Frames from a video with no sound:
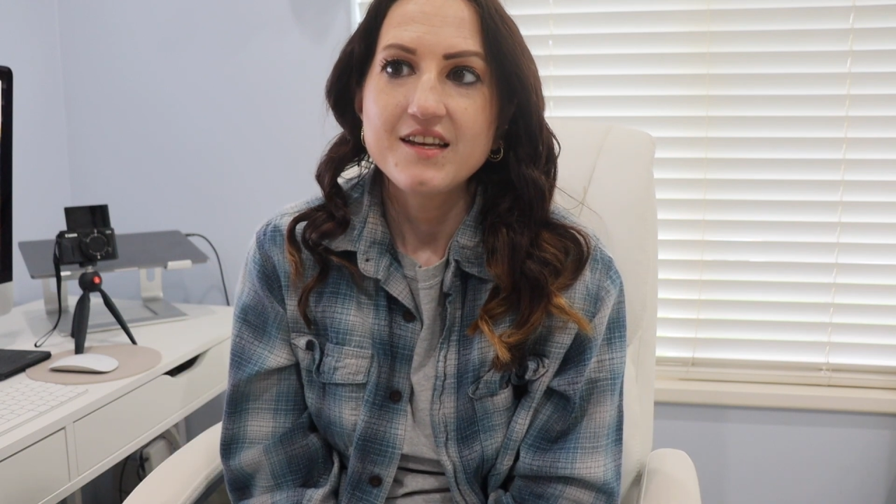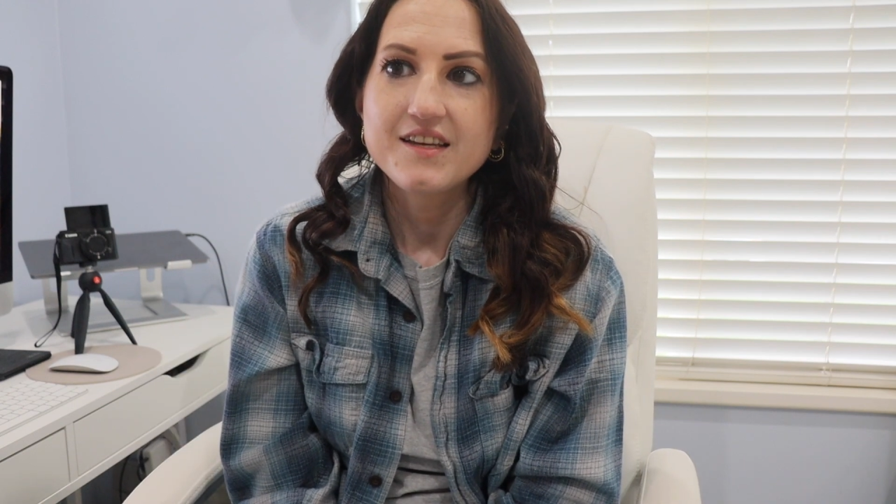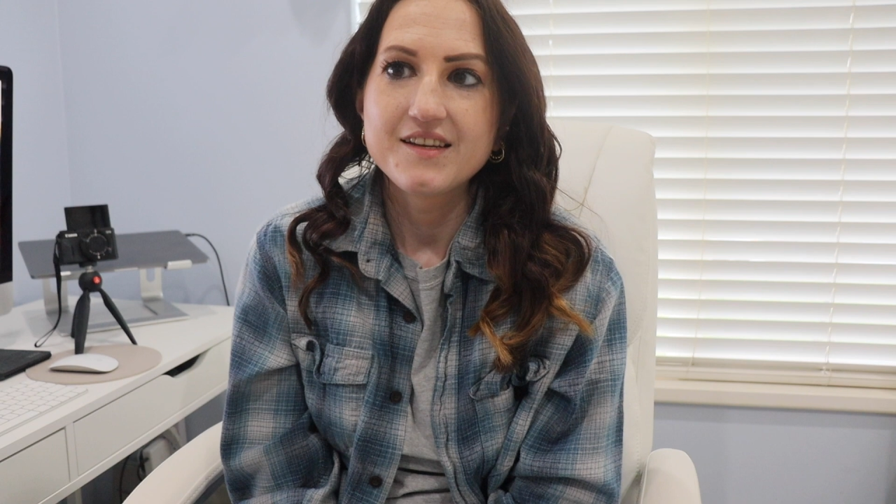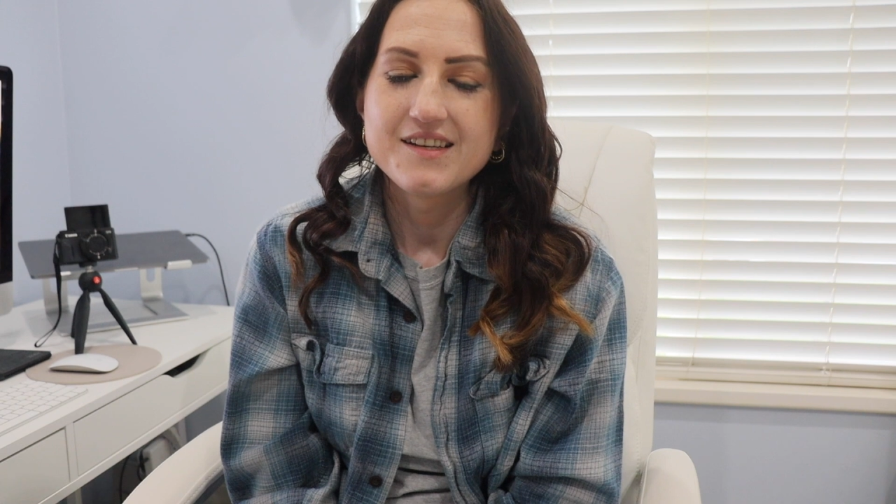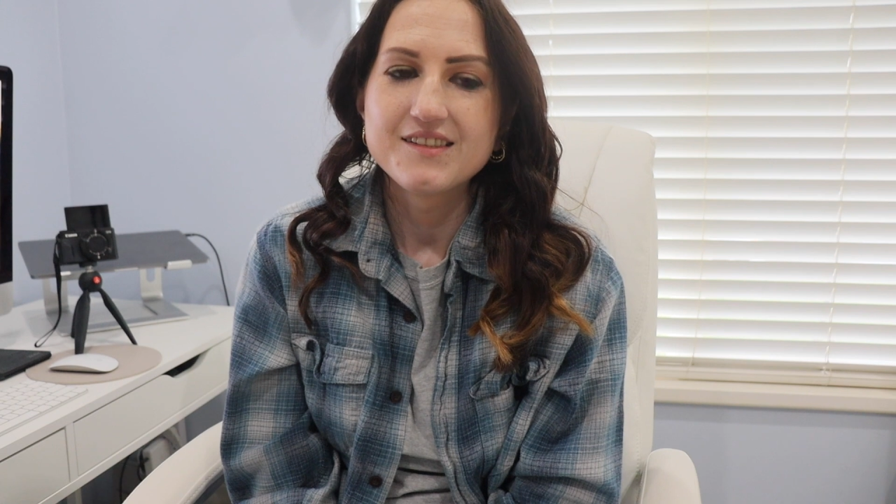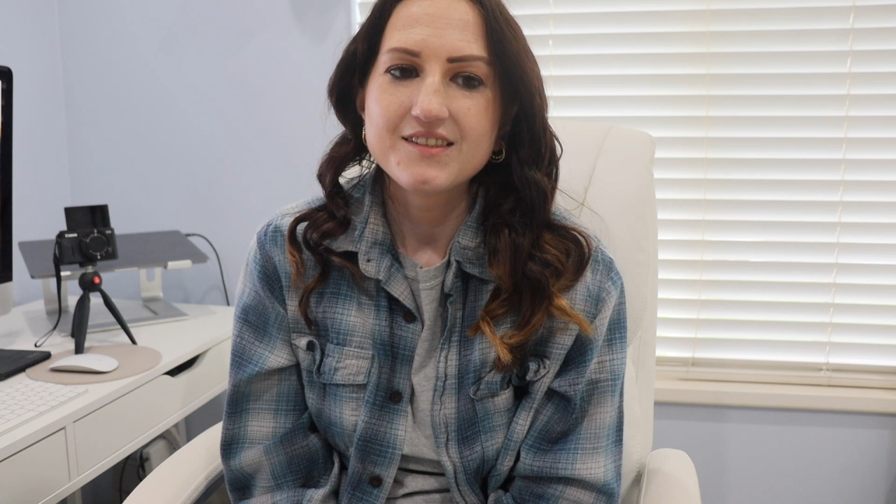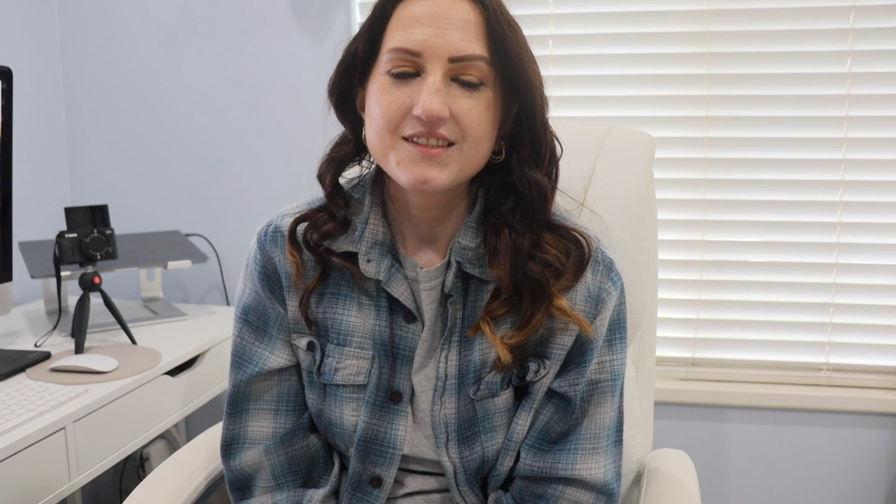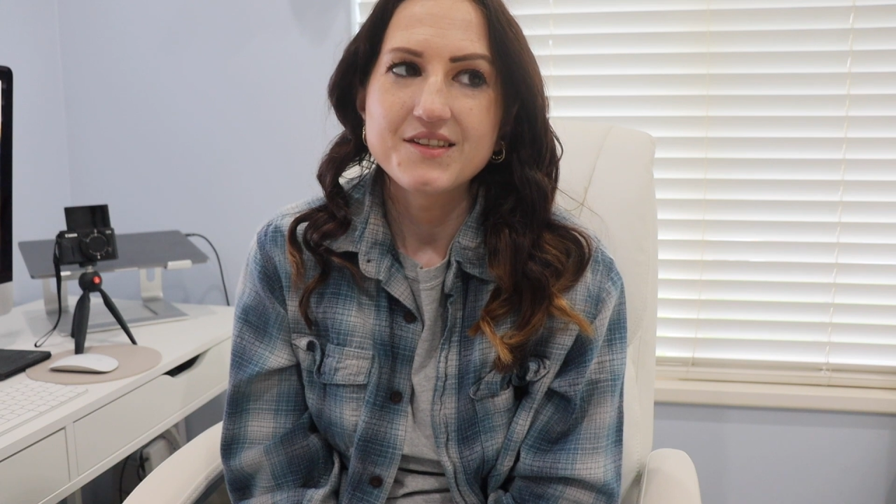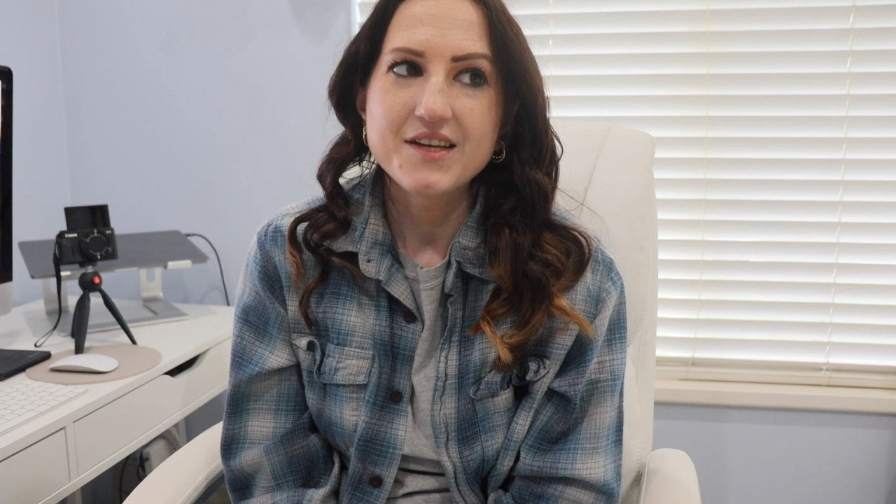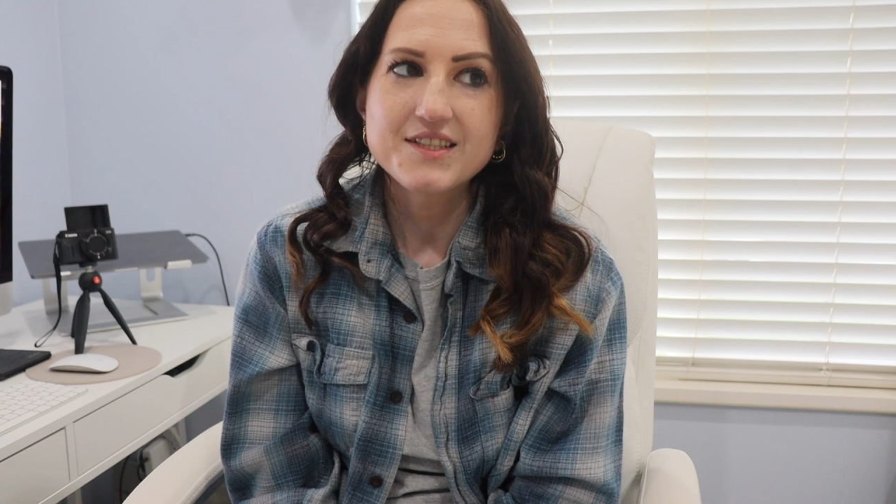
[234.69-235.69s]
you know,
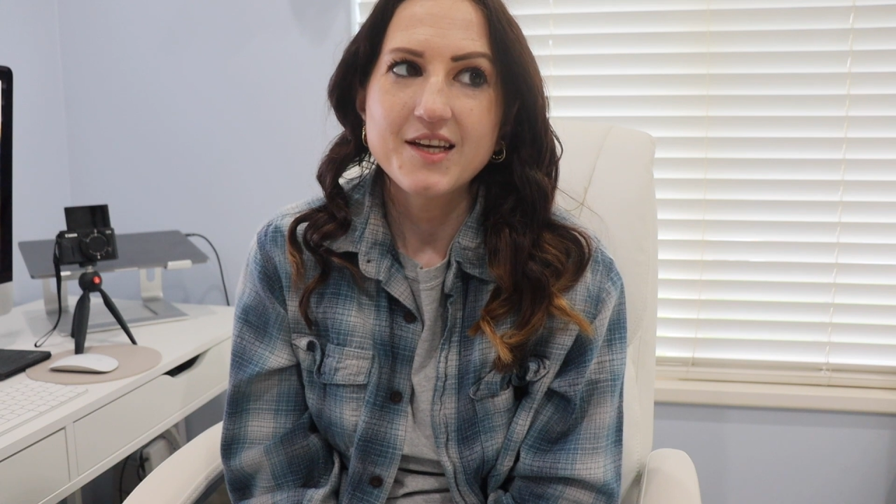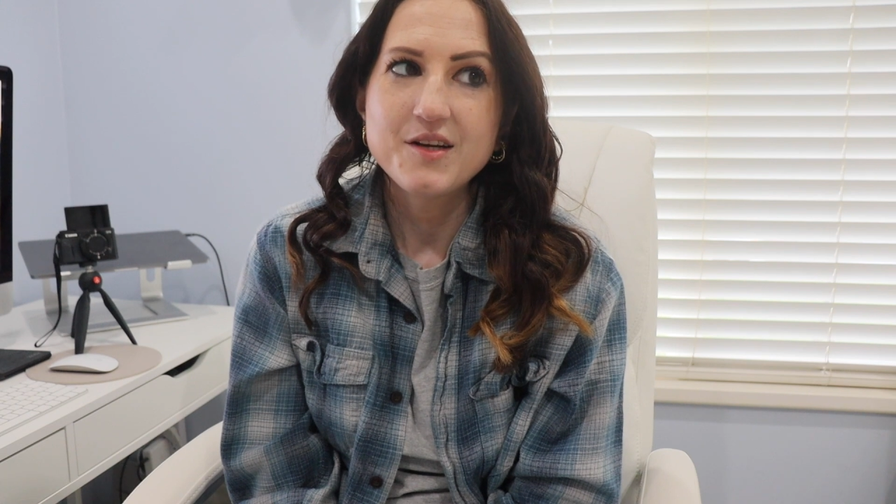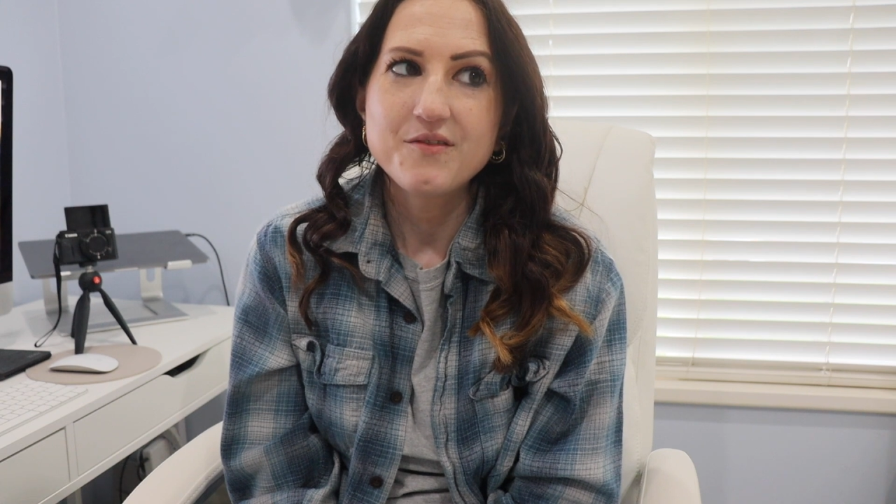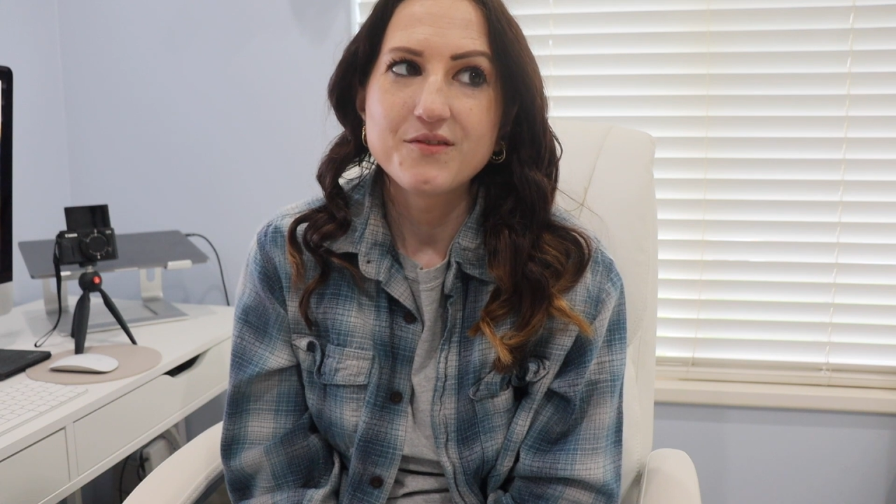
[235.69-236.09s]
so that's kind of